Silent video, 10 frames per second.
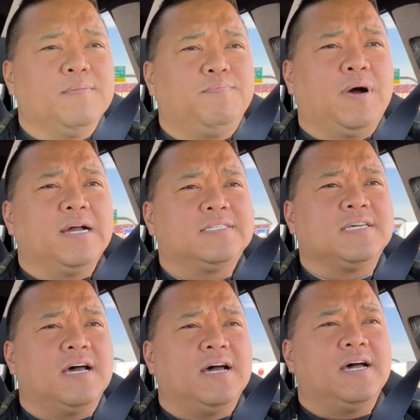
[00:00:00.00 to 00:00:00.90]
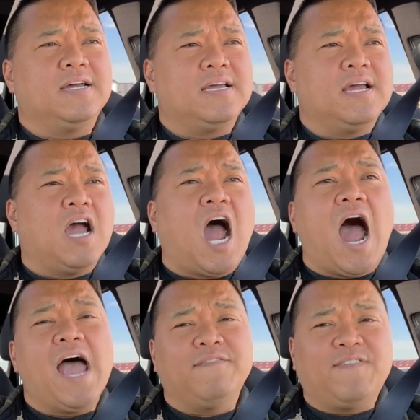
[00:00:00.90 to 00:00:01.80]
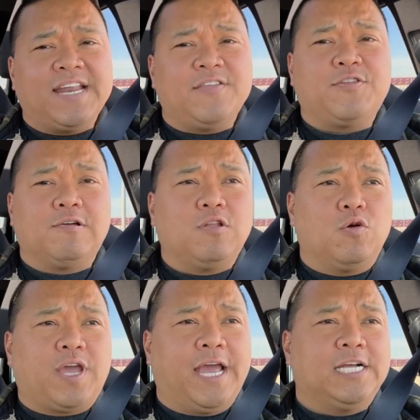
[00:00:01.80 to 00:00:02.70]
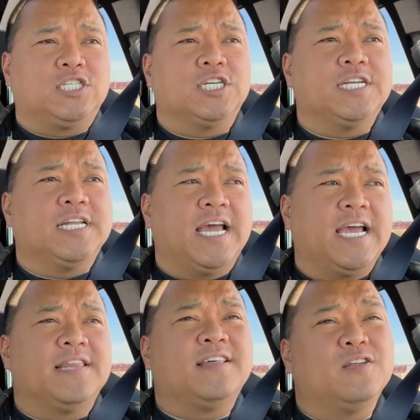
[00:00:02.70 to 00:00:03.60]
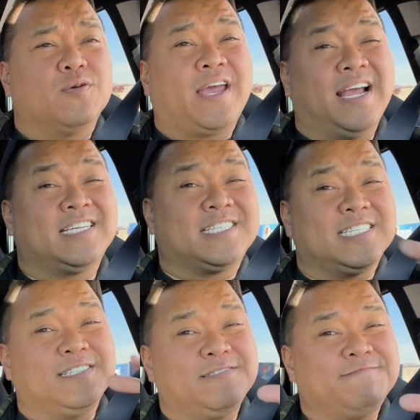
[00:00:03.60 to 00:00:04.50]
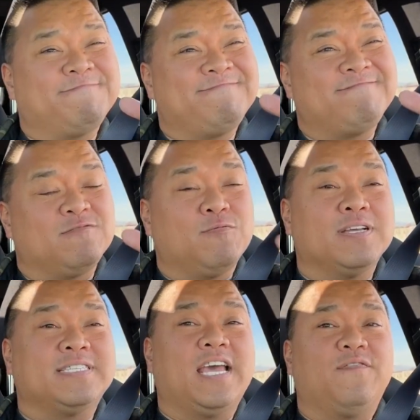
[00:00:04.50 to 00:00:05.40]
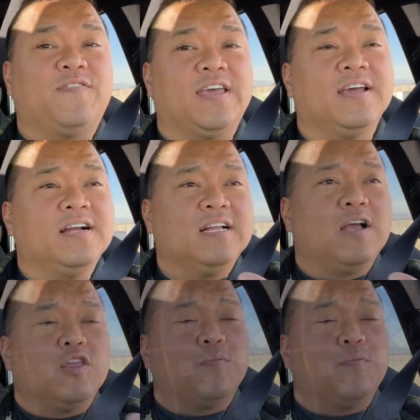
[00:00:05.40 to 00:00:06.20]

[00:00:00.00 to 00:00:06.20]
But I vetted their location, and the location was iffy. The